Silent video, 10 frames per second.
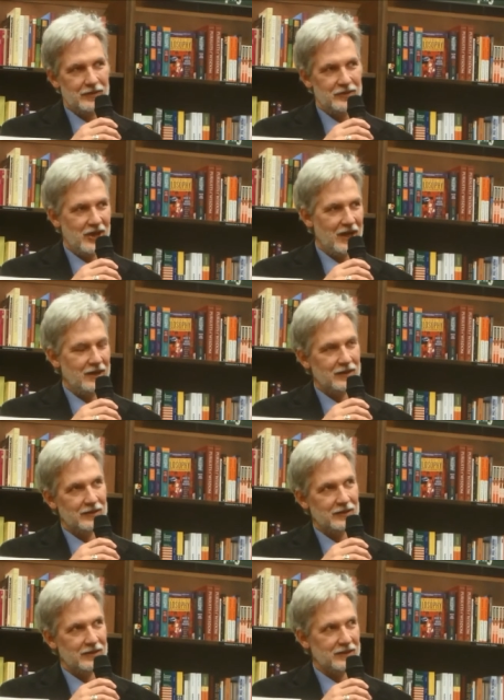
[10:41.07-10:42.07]
Jaina
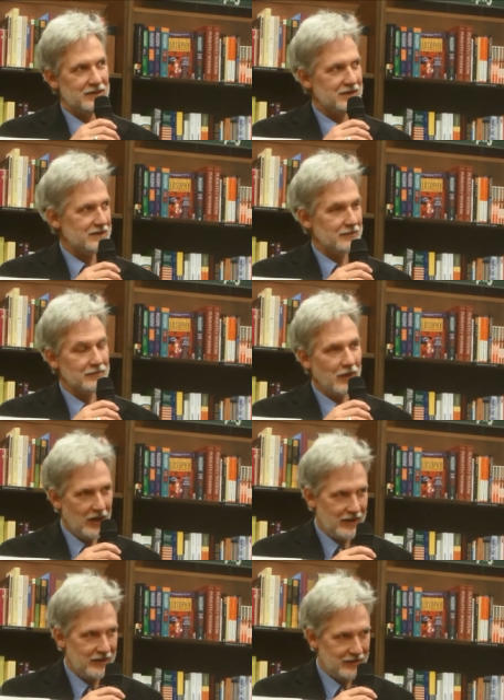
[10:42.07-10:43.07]
is,
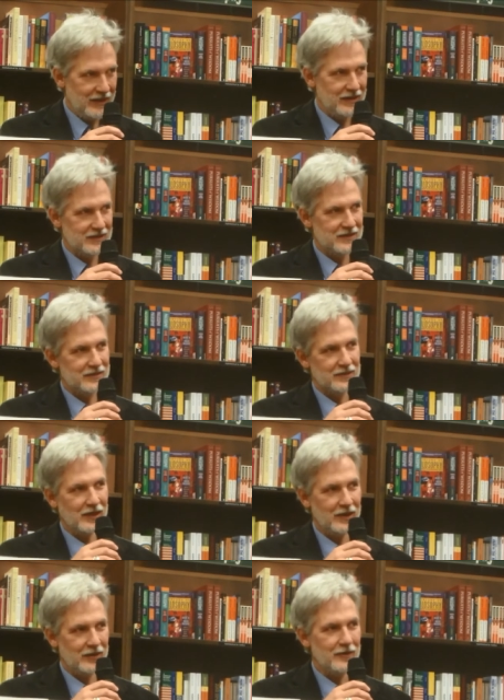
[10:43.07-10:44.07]
Han and Leia's
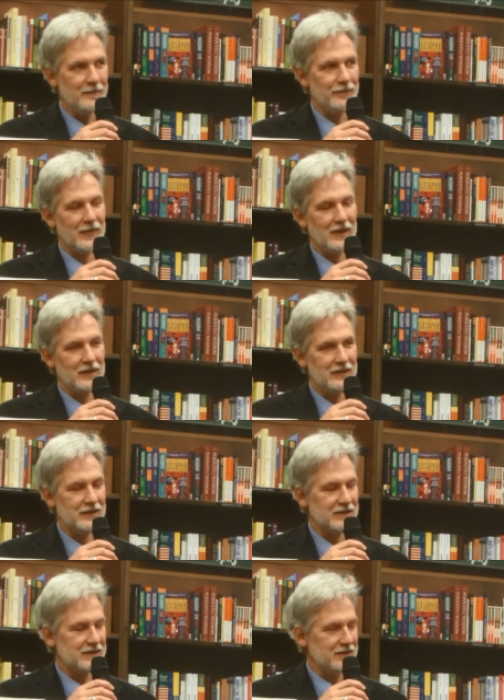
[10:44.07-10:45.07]
daughter,
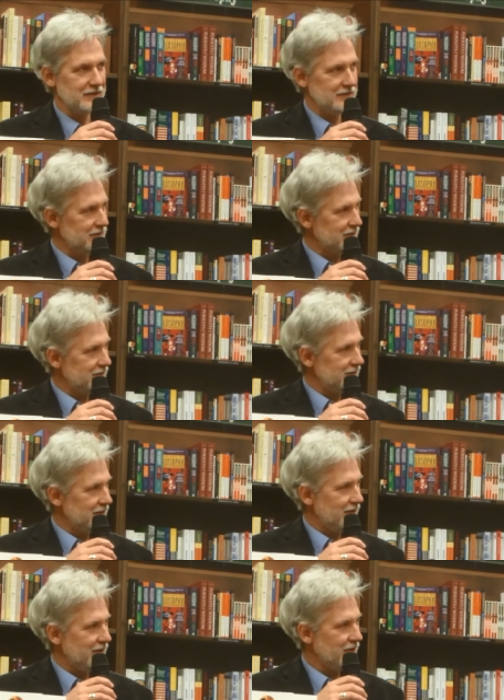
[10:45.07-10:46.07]
is
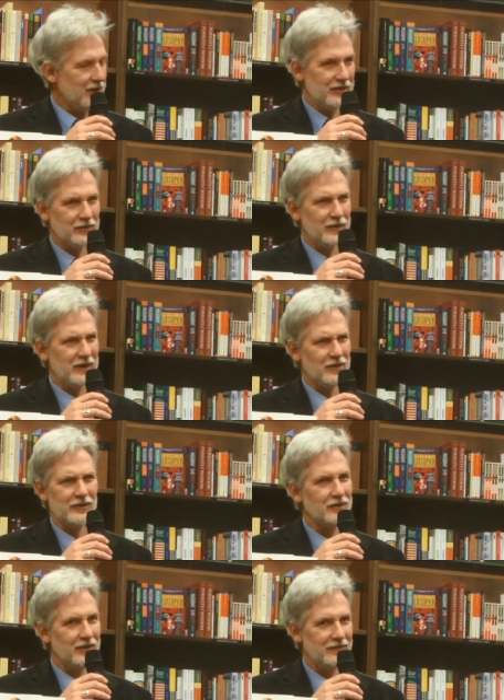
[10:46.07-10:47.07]
33 or
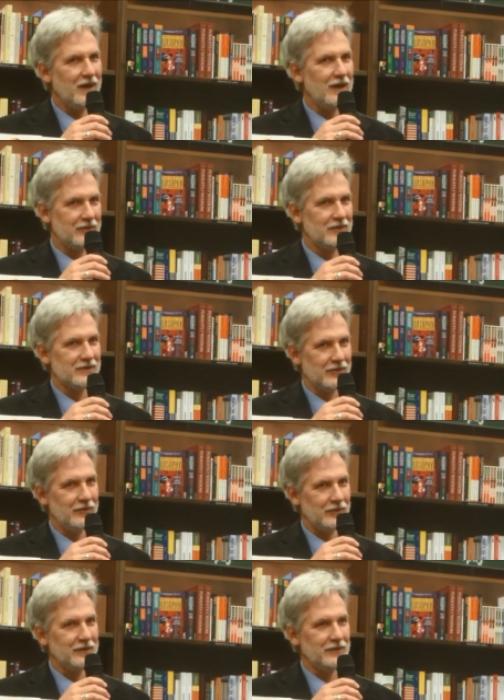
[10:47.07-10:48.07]
35 years
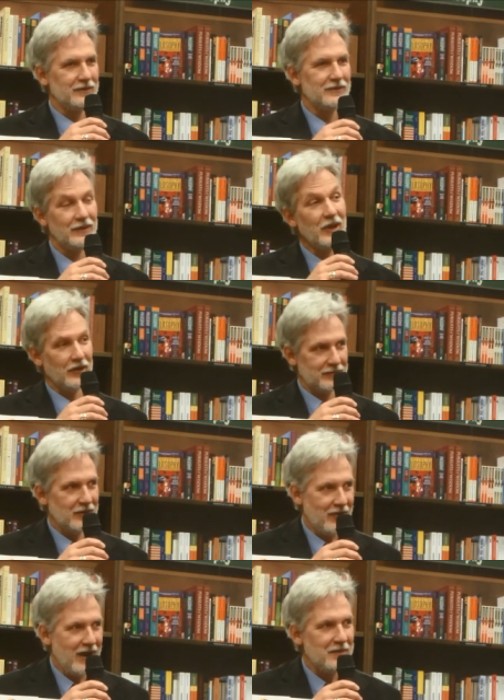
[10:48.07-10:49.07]
old. And they're,
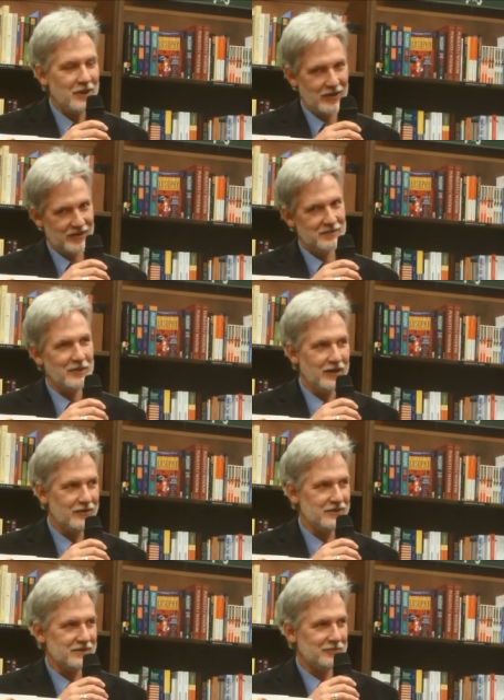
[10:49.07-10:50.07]
they're grandparents by
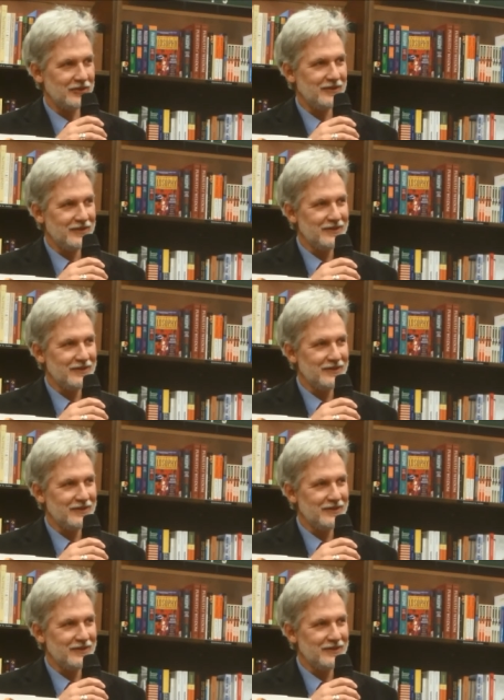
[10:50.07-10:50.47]
Crucible.